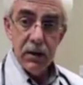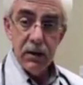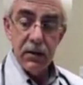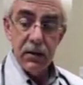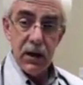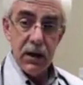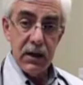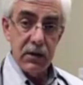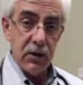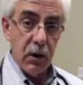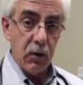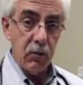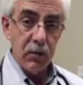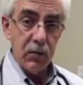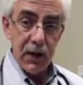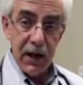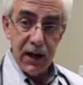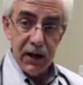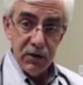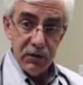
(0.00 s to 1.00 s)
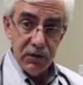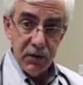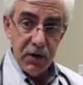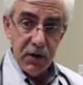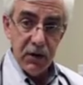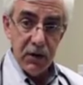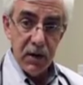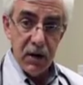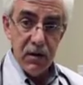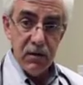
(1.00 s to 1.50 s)
They don't last
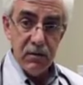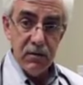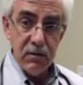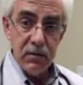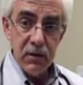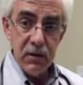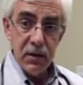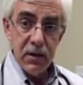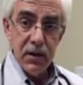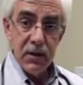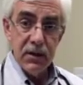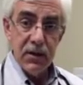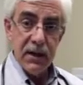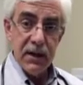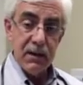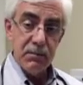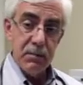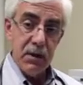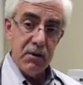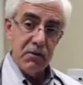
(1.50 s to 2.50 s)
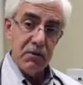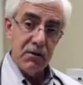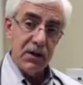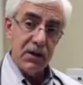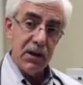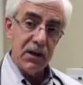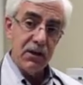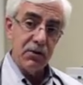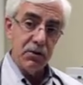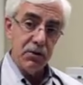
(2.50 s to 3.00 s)
very long. They can be
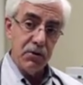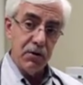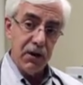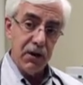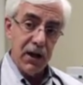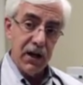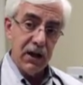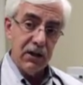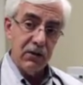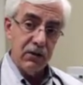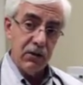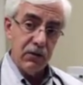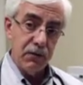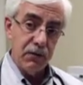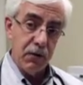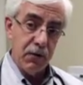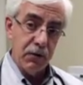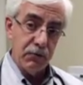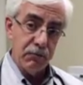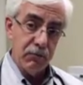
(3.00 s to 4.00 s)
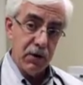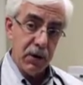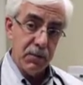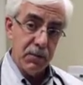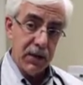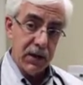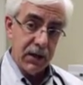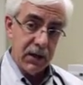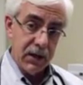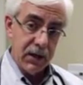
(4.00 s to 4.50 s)
irritating to your hands as far as
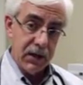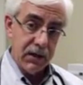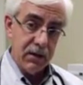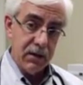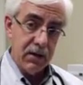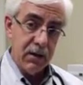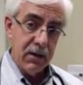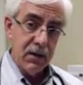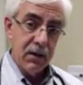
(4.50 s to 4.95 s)
rubbing it in.